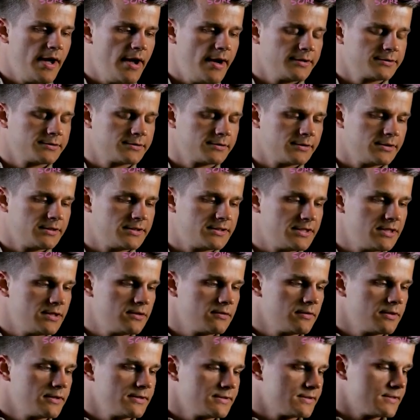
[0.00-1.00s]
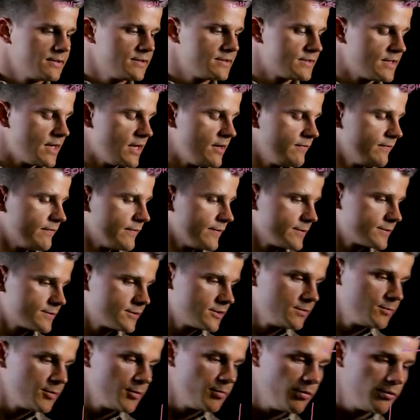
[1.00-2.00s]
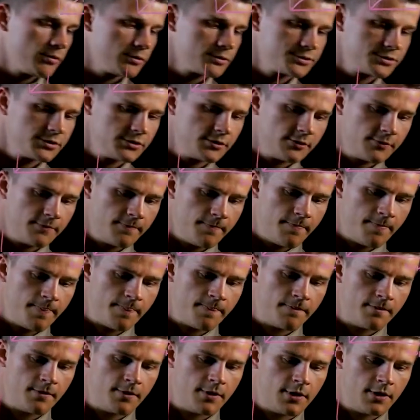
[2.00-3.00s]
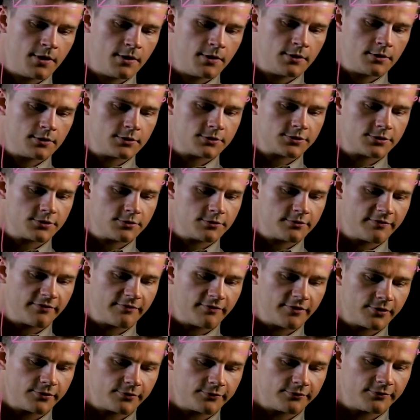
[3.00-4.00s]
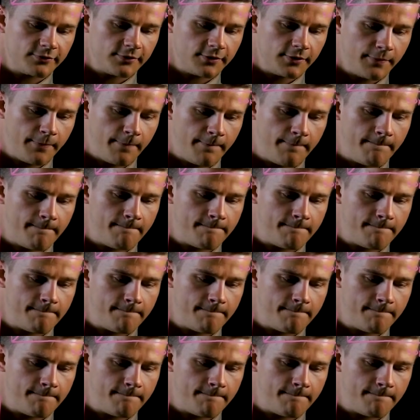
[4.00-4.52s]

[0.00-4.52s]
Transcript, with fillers: actually decreases inversely proportional to the frequency.